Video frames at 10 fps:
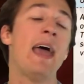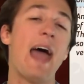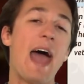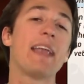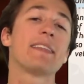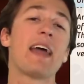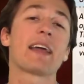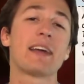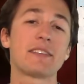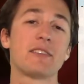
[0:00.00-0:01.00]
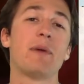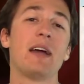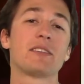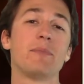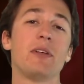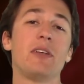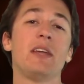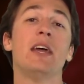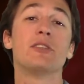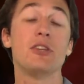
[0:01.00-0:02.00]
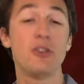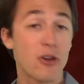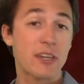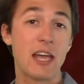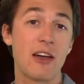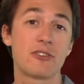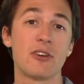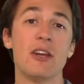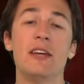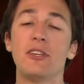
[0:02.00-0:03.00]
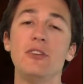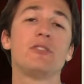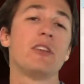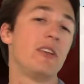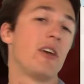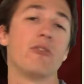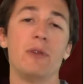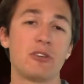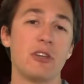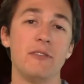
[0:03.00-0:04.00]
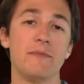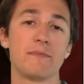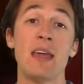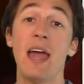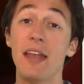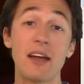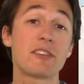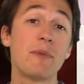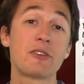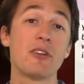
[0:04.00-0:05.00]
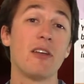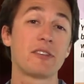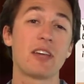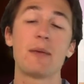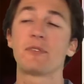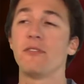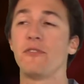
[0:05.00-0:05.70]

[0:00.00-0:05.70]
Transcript: adding that customizability to your character to use in another mission. Not to mention all the types of